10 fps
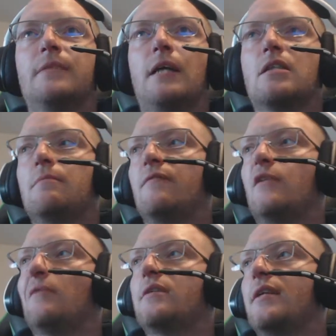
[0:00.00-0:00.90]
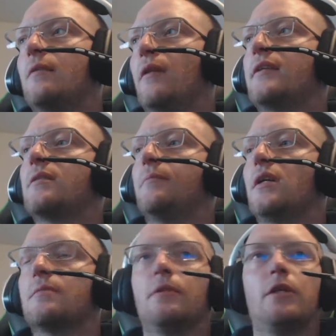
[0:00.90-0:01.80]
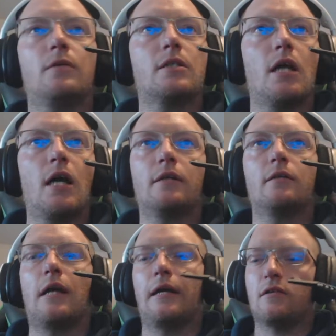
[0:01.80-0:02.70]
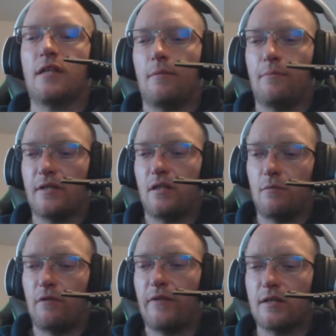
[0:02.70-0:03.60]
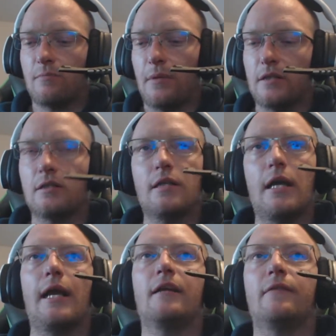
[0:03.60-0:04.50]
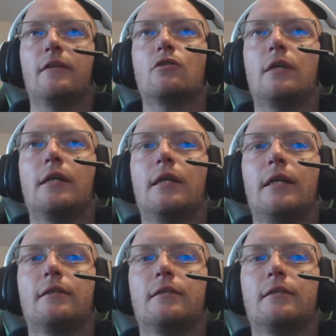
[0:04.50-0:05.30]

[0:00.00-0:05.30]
Now, some of you may say, well, that's impossible. No, it's not. I just kept pressing the refresh button, and eventually